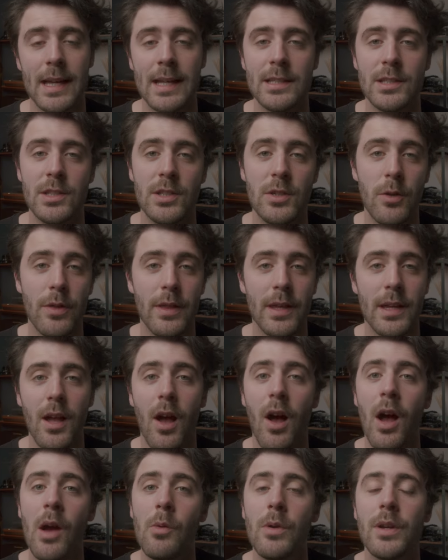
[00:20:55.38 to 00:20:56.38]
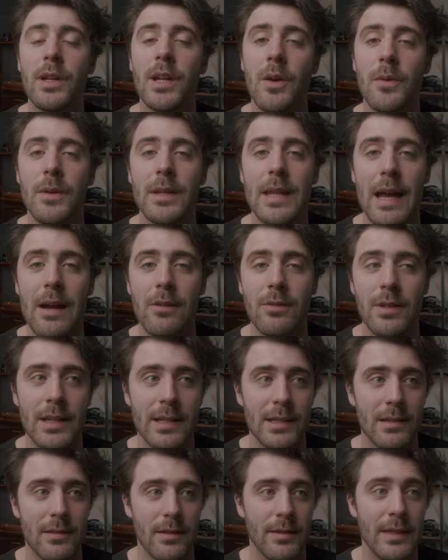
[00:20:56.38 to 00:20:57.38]
and you think, I want to go down,
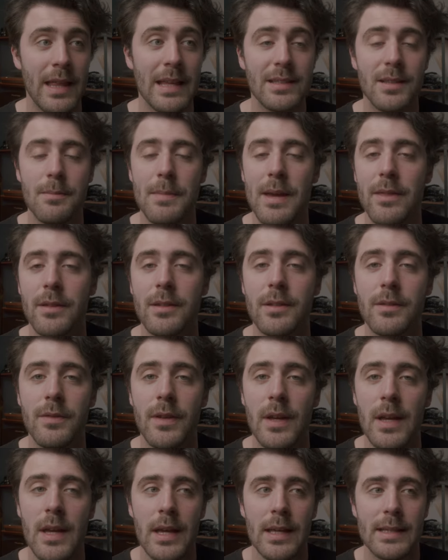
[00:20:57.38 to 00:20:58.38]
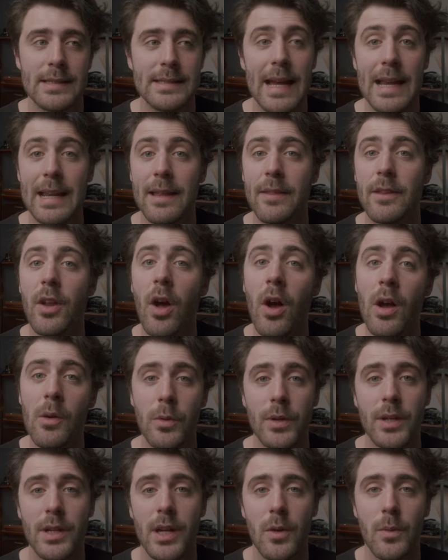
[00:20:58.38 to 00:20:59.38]
and that's the method of scanning that I want
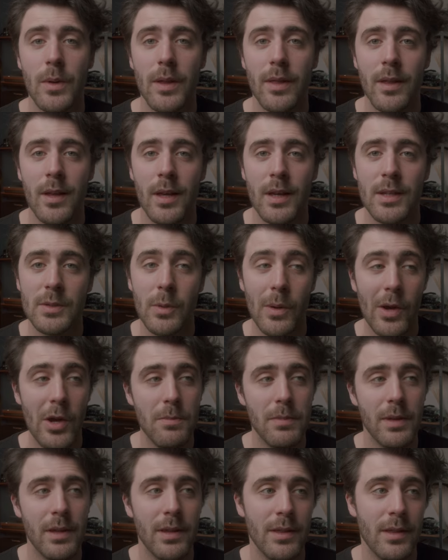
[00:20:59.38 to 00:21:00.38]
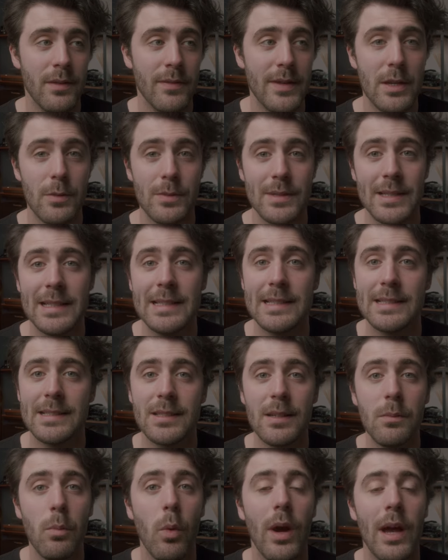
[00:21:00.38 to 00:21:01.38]
want to go with. So I hope that the video was at least
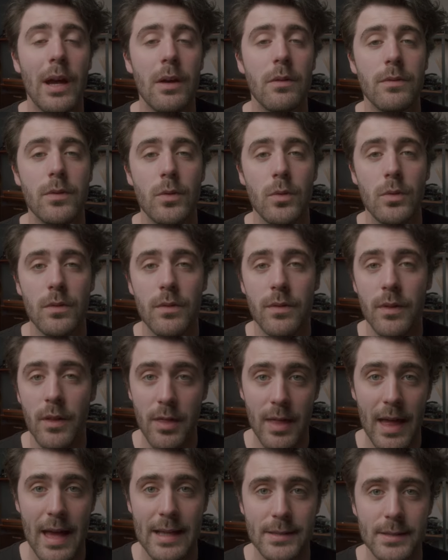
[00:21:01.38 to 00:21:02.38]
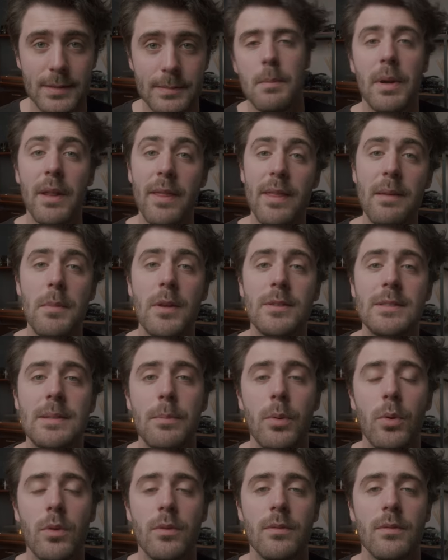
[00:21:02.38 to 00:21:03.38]
somewhat helpful for that. But I think most
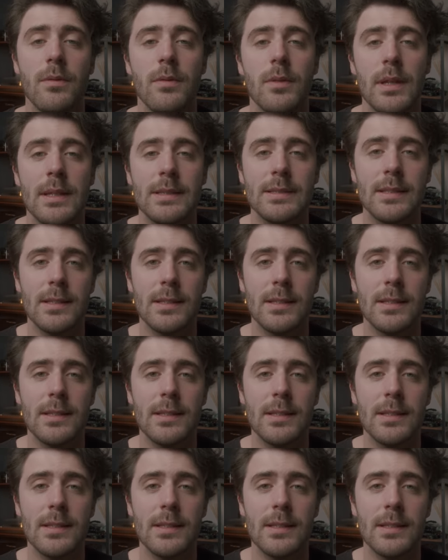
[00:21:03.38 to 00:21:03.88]
important is to